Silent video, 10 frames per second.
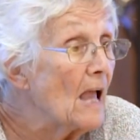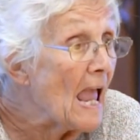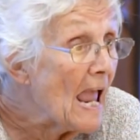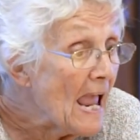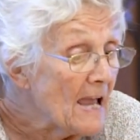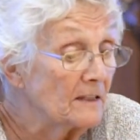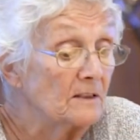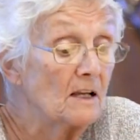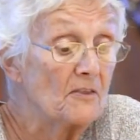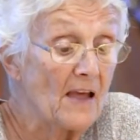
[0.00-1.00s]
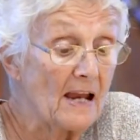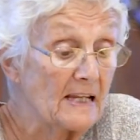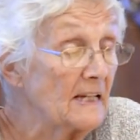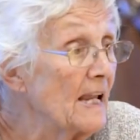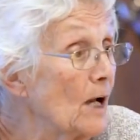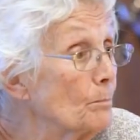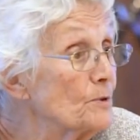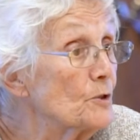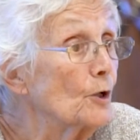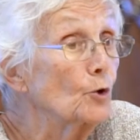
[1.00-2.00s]
and that it
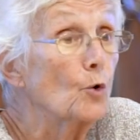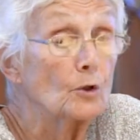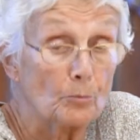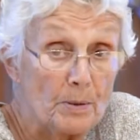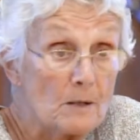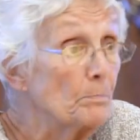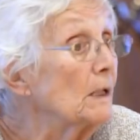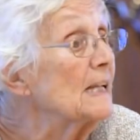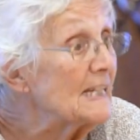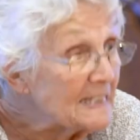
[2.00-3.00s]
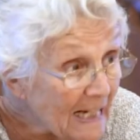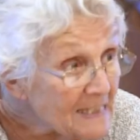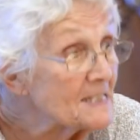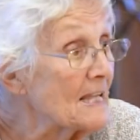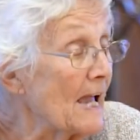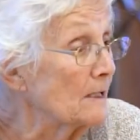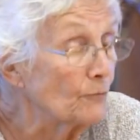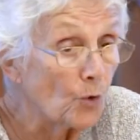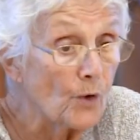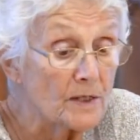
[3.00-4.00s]
helps the local people. It does that, of
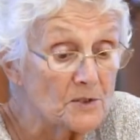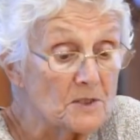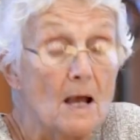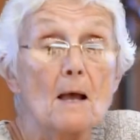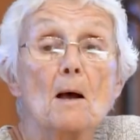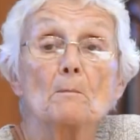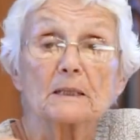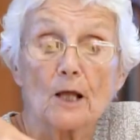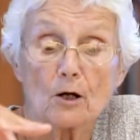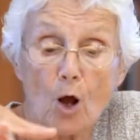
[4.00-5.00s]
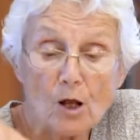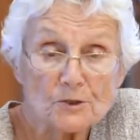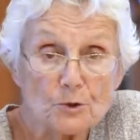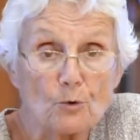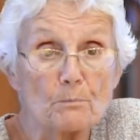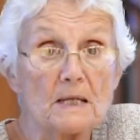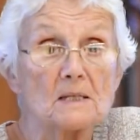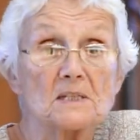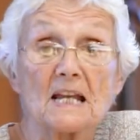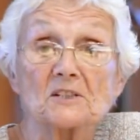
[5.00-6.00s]
course. But that also
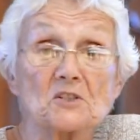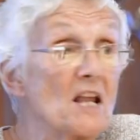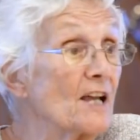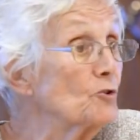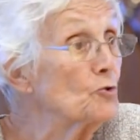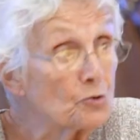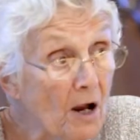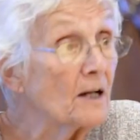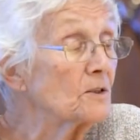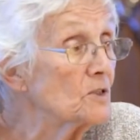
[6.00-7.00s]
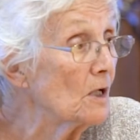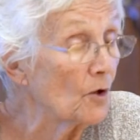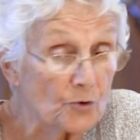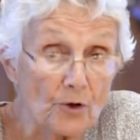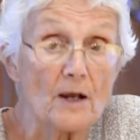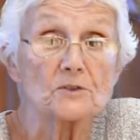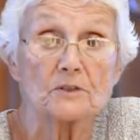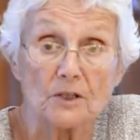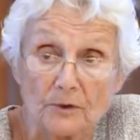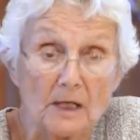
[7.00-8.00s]
means it's not trucked across
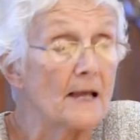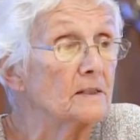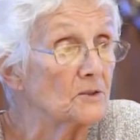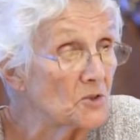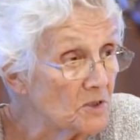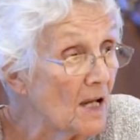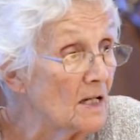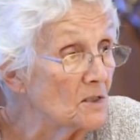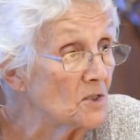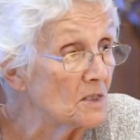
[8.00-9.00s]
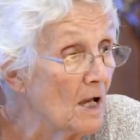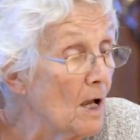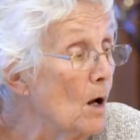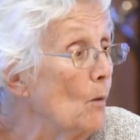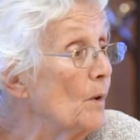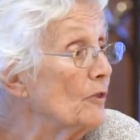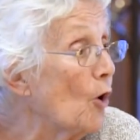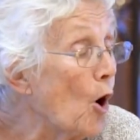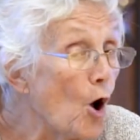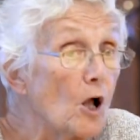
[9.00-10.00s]
the United States with
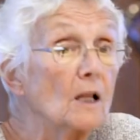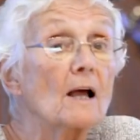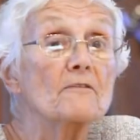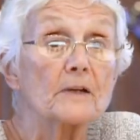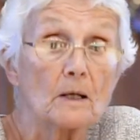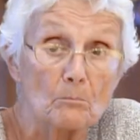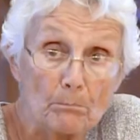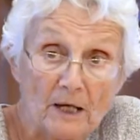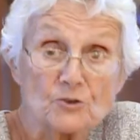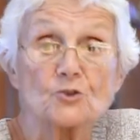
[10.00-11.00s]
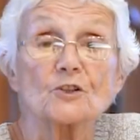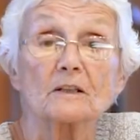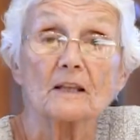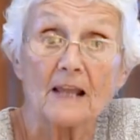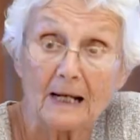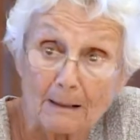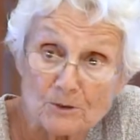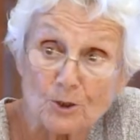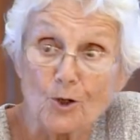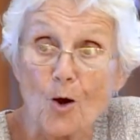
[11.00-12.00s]
all of the combustion that
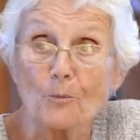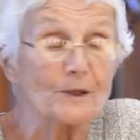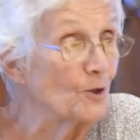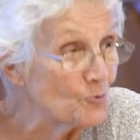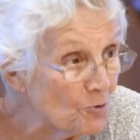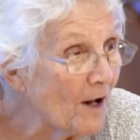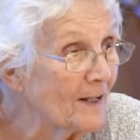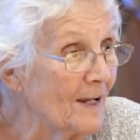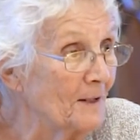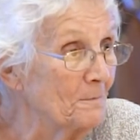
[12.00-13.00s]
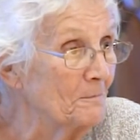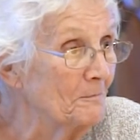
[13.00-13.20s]
comes along with the trucking.